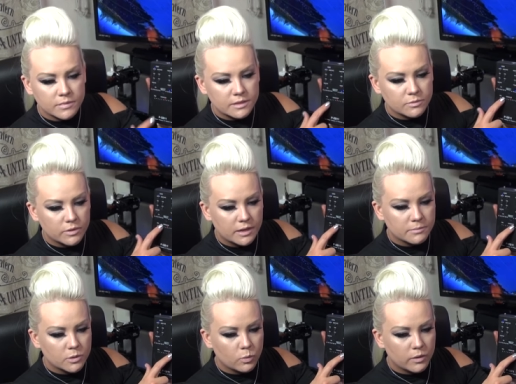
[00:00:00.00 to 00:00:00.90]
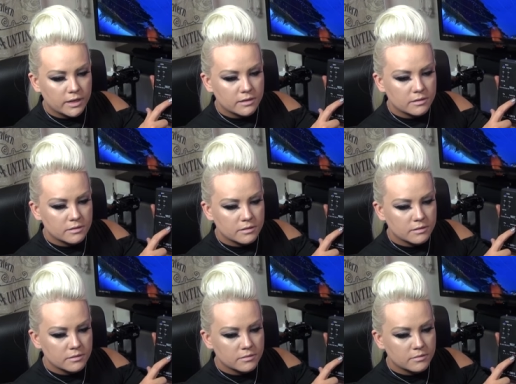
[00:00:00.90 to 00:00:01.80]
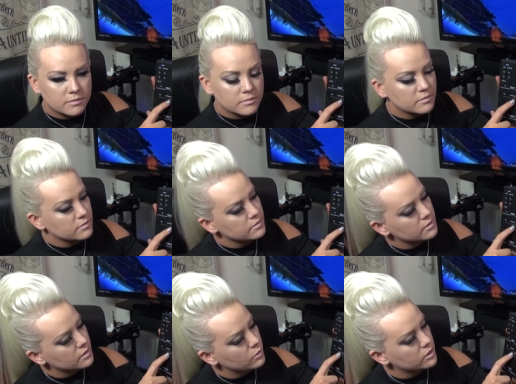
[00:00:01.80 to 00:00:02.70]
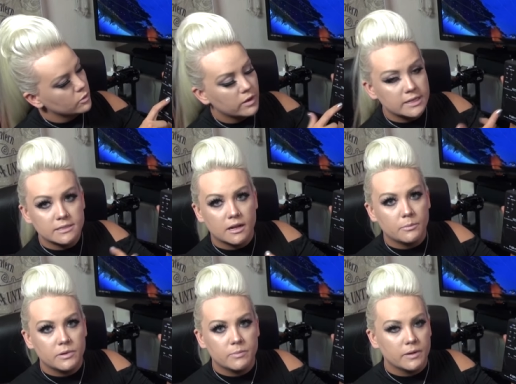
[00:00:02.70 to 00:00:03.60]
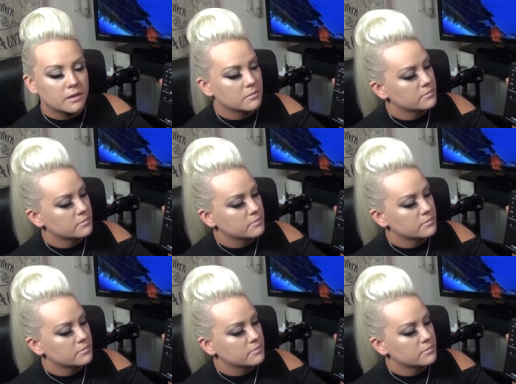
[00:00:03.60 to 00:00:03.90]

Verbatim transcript: This went up to one. Wonder why it's not beeping.